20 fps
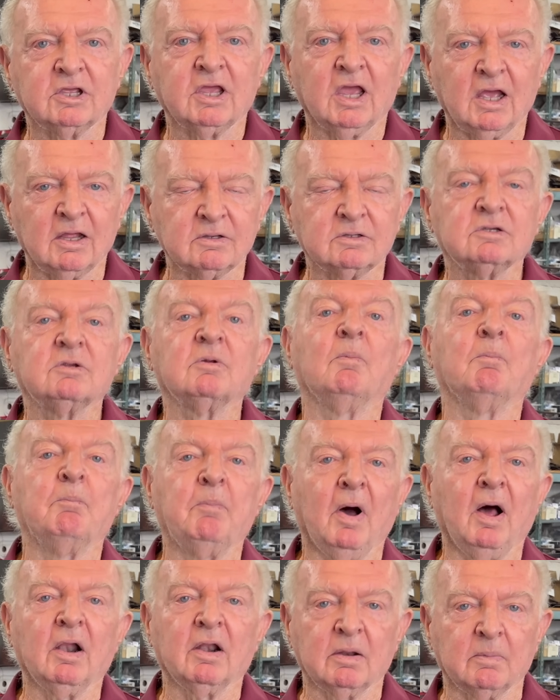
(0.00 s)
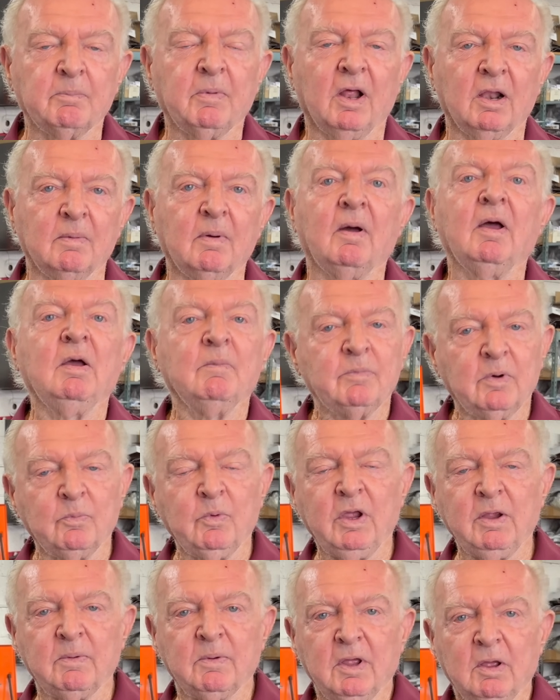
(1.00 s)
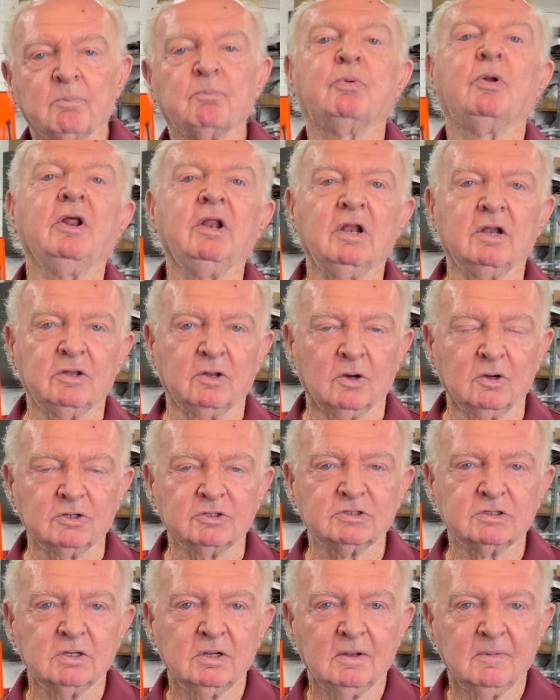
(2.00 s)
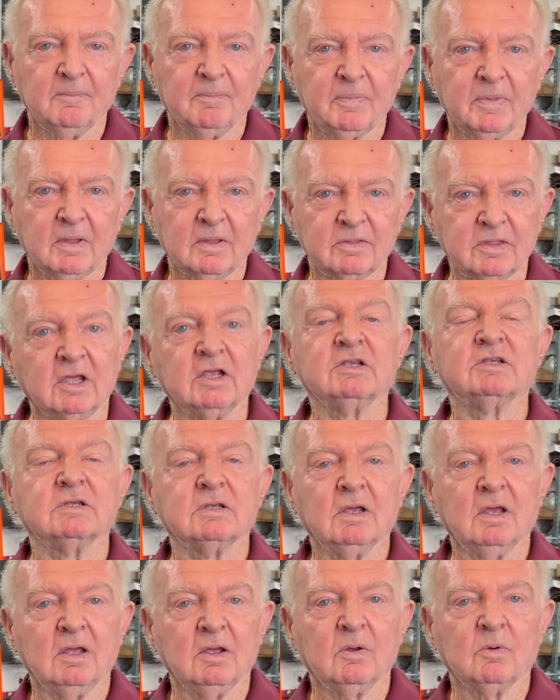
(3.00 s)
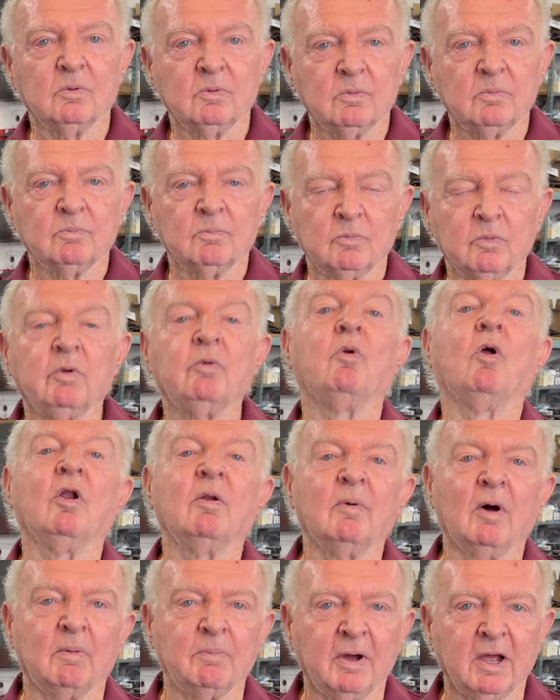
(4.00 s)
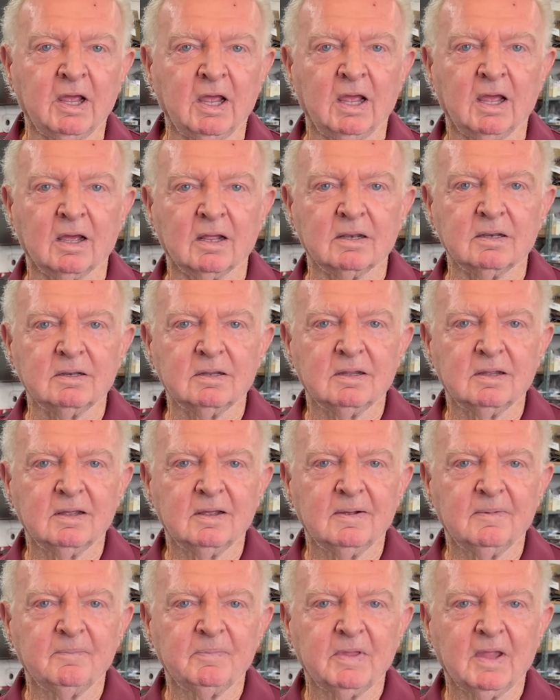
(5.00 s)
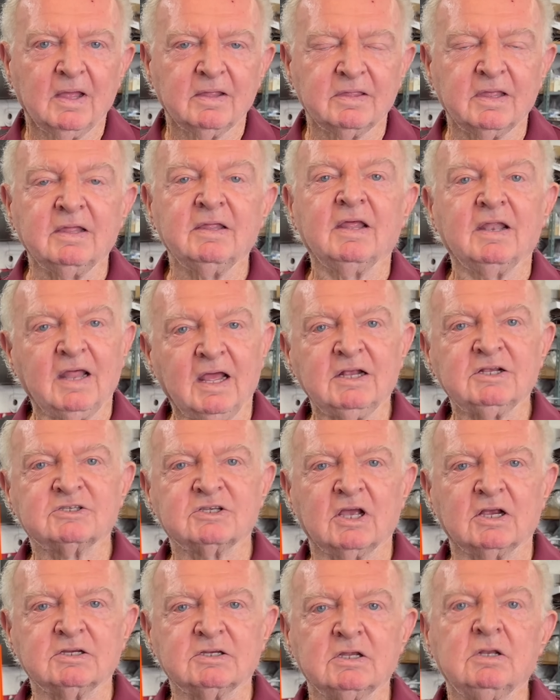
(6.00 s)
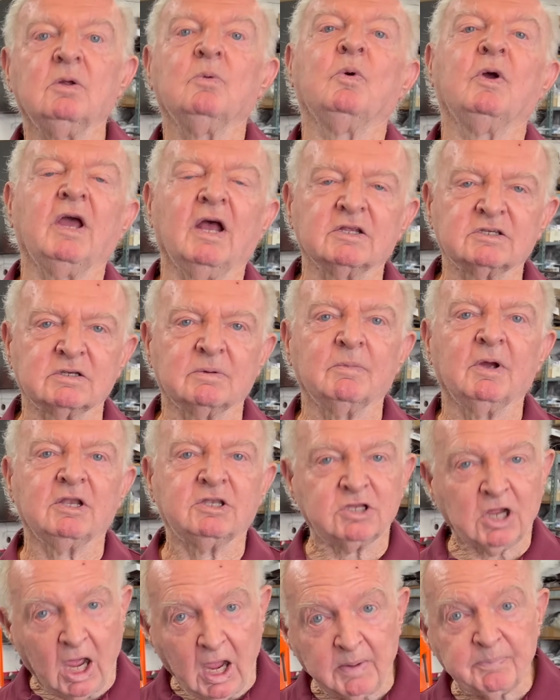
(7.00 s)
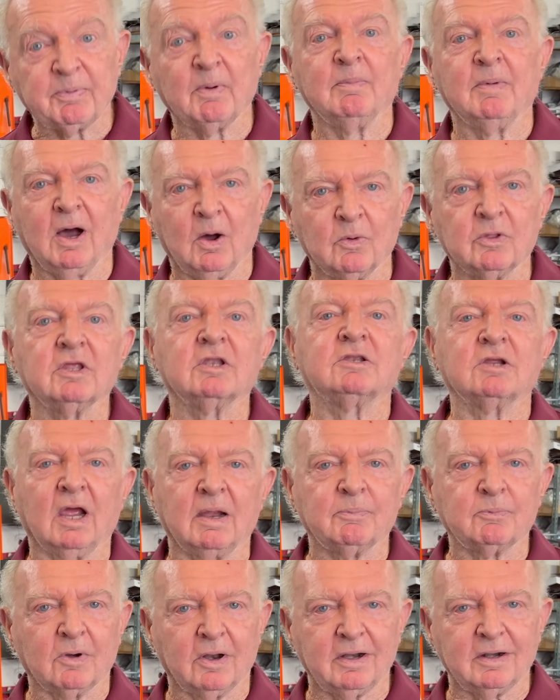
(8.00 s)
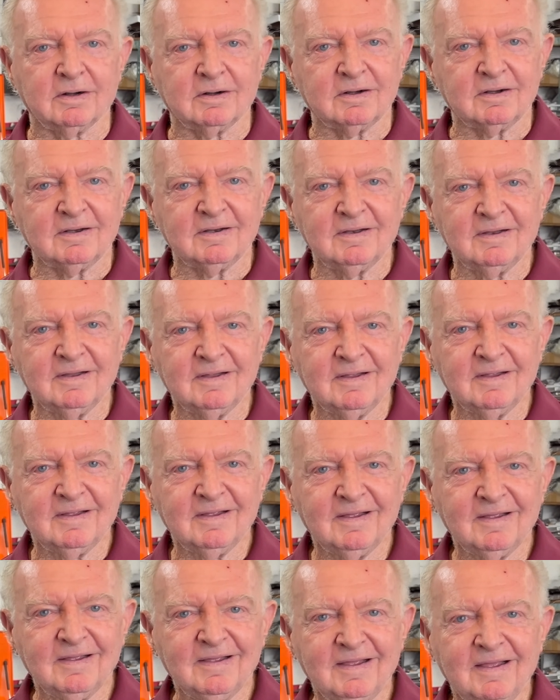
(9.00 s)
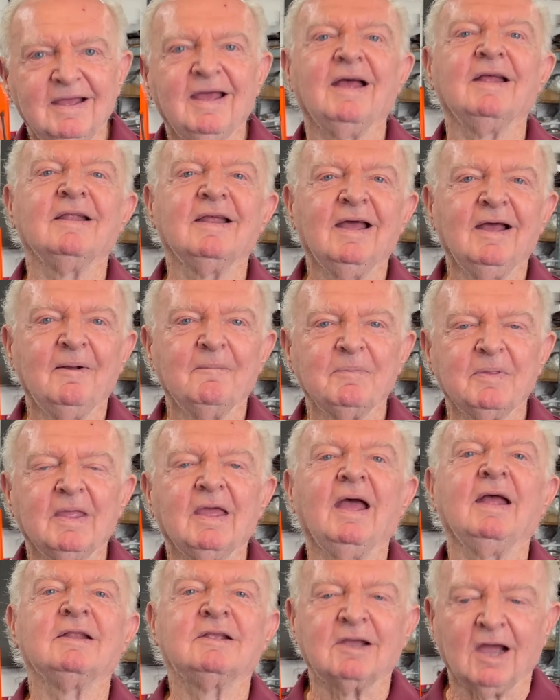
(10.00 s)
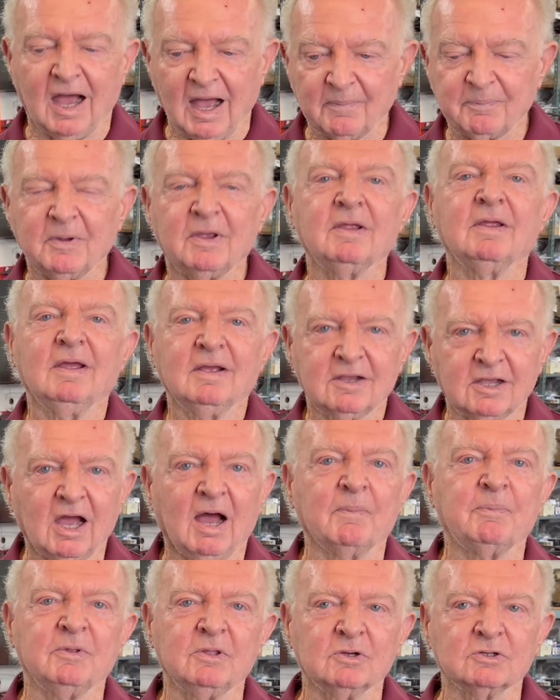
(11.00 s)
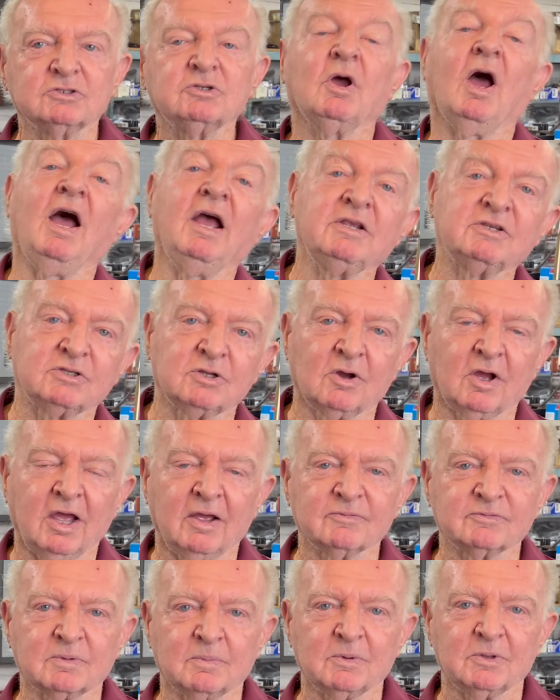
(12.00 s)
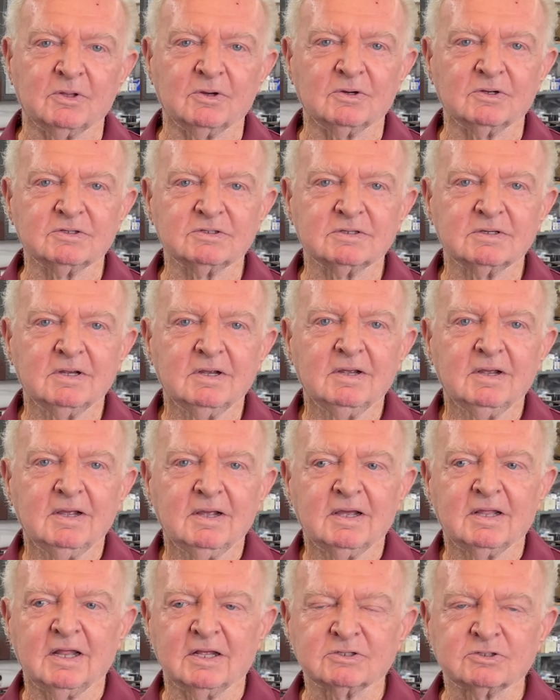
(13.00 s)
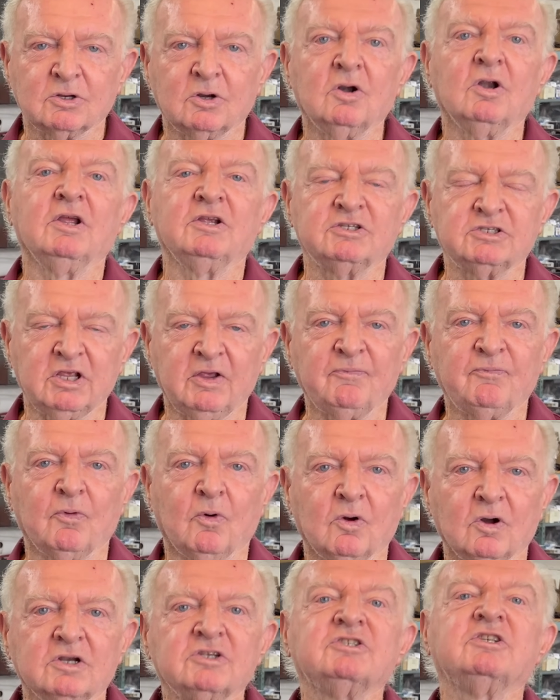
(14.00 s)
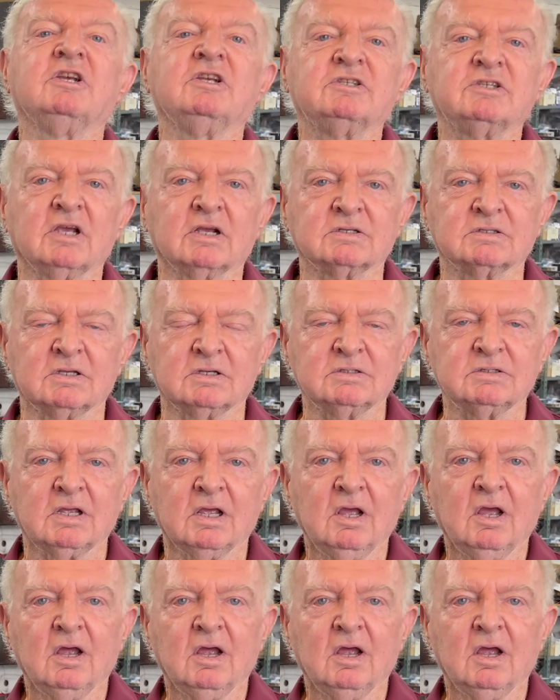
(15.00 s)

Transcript: can't bottle bottle up. But we printed those things, we wrote them out by hand. Okay. Then the next section, we had somebody type them out with a typewriter. Now you're getting fancy. And copy, copy those. So I still have some of those. Okay. That's the early C4s, C6s,